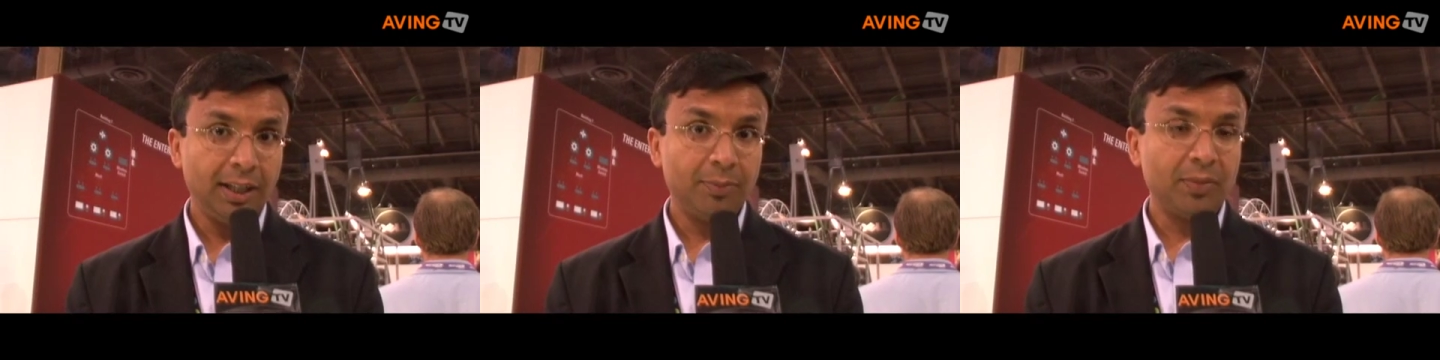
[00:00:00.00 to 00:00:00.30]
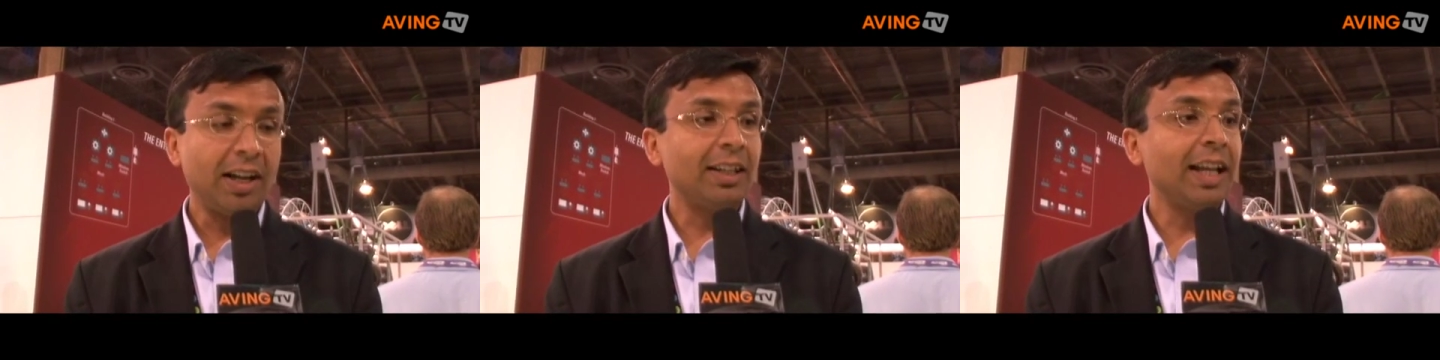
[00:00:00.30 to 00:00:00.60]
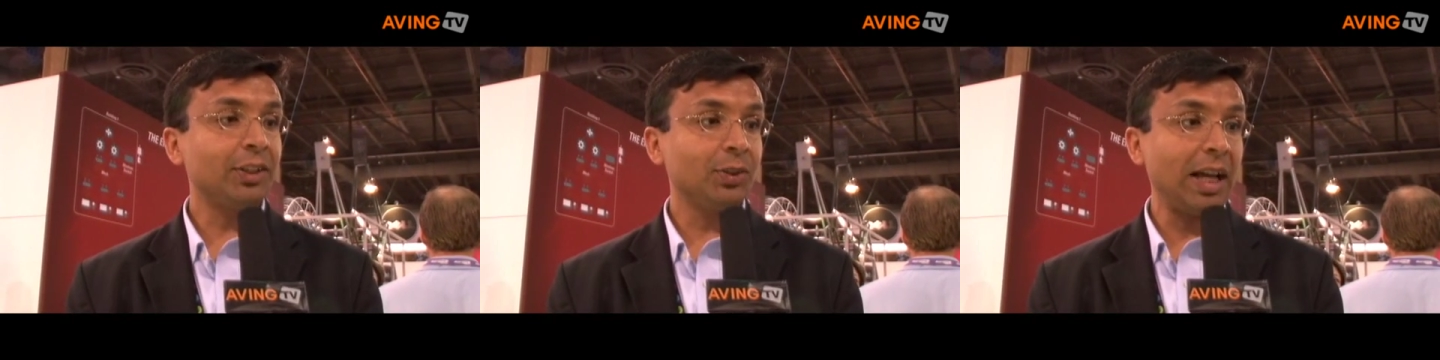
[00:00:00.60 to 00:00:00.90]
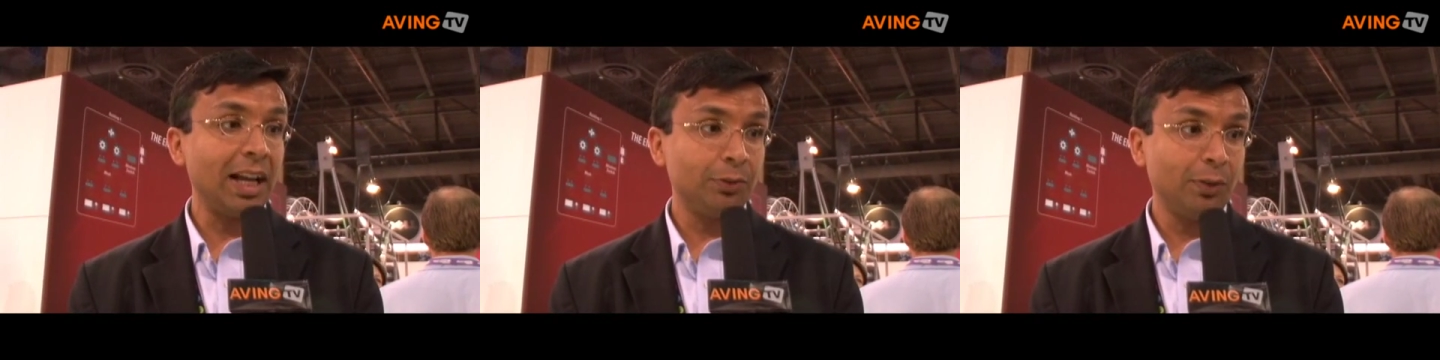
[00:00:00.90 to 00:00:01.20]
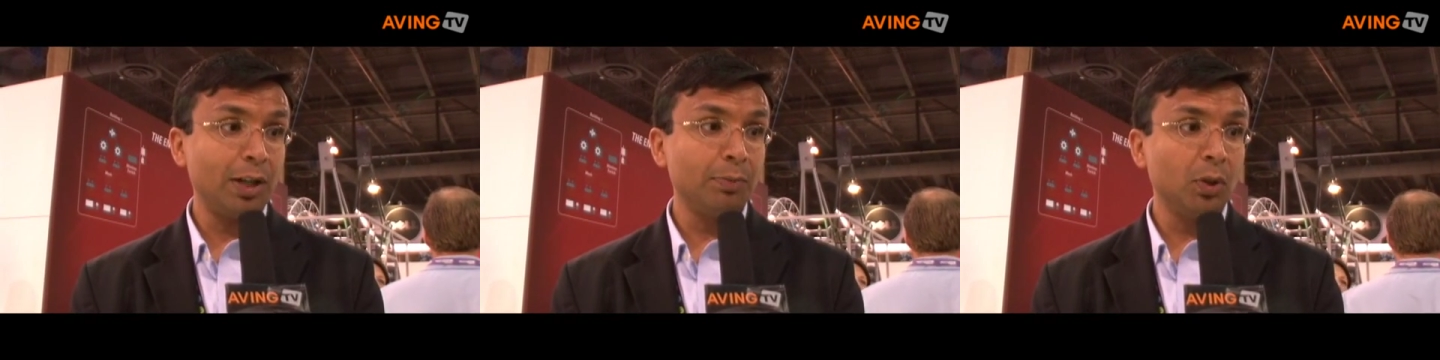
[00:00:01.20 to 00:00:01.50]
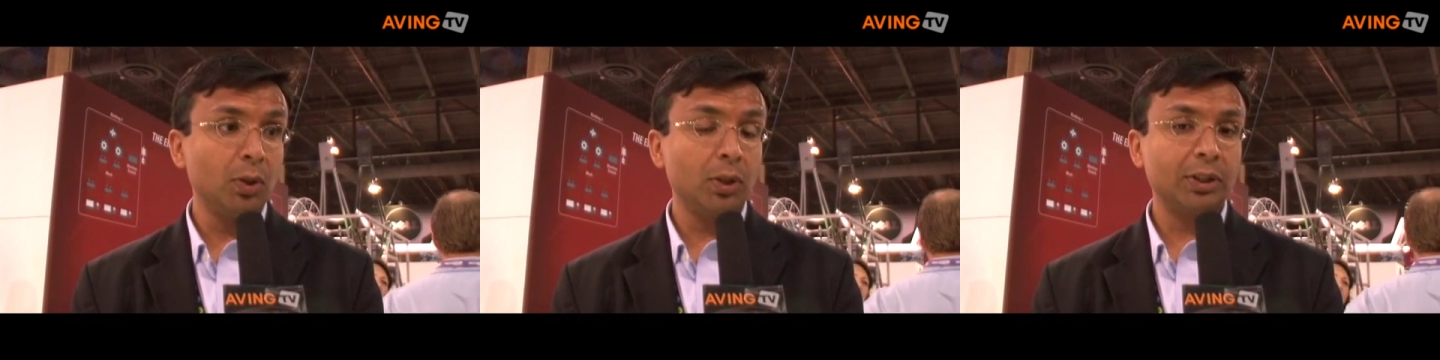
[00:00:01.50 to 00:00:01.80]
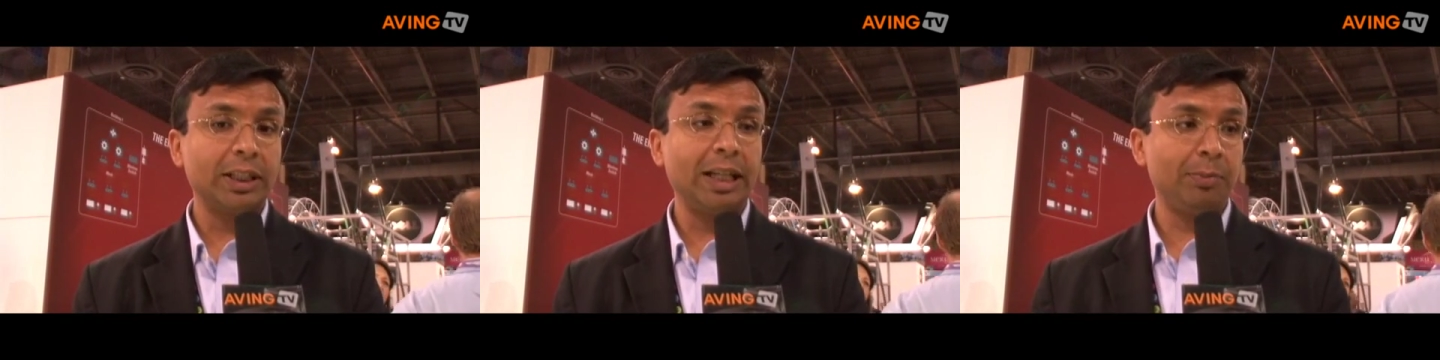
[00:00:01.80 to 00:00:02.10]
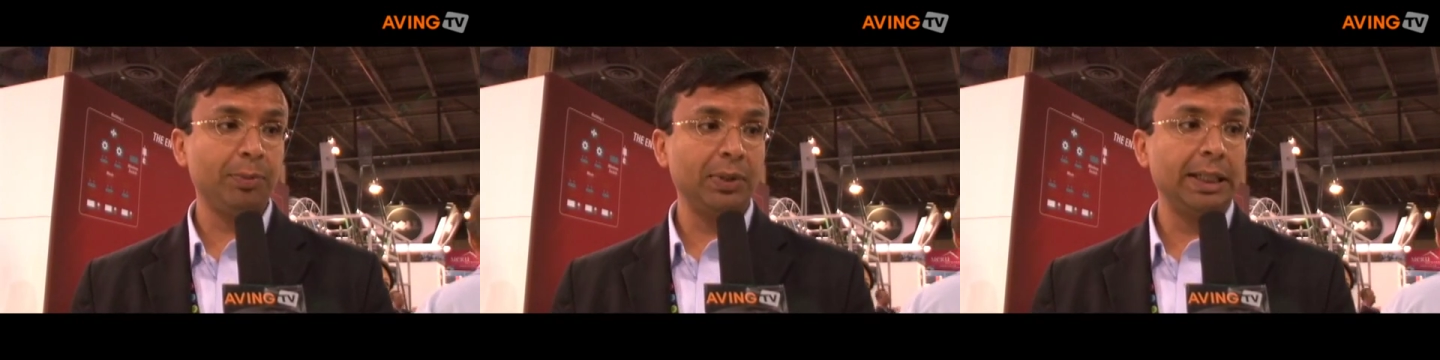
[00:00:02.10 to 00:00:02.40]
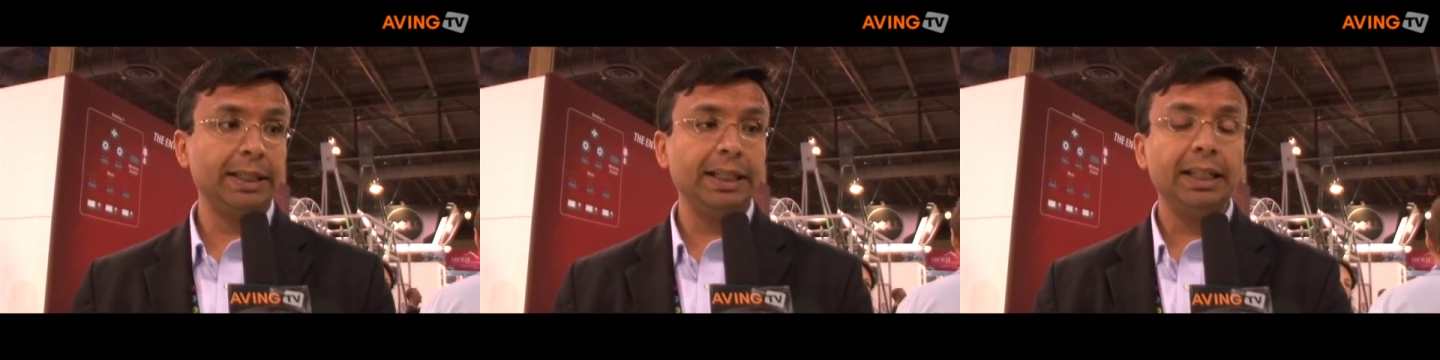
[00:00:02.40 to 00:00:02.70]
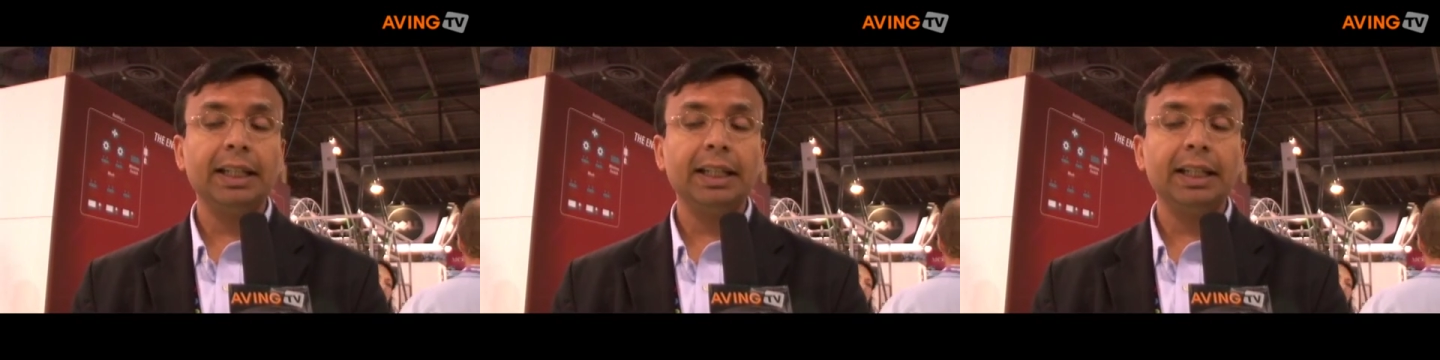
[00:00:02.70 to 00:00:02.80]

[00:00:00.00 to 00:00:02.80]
Uh, I'd like to add one more capability.